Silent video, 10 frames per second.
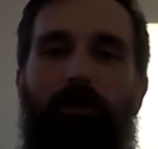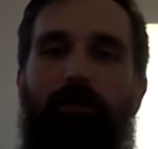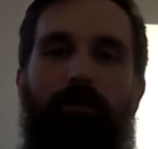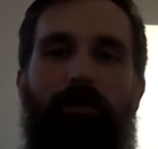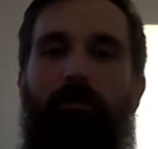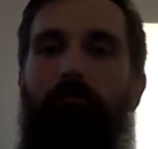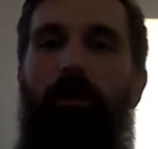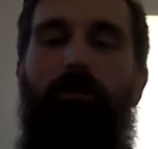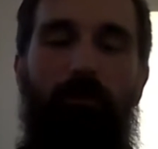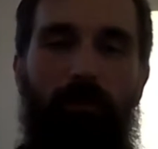What's
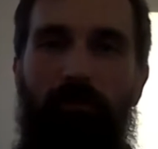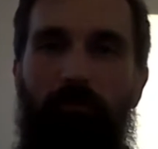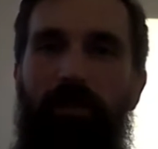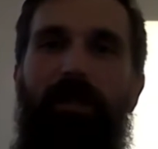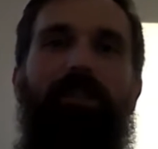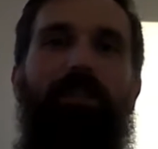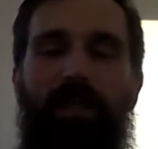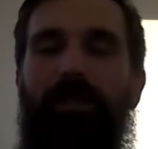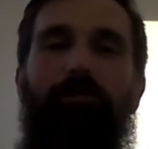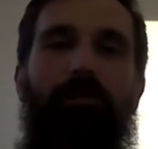the biggest
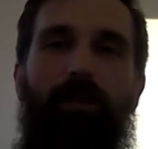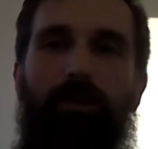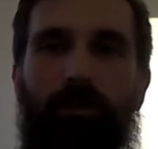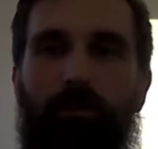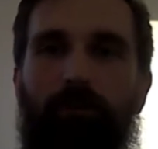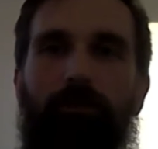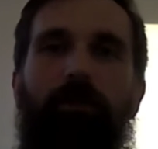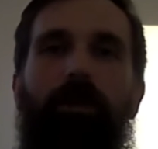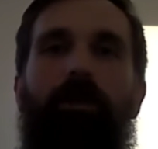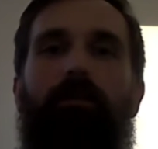thing you can do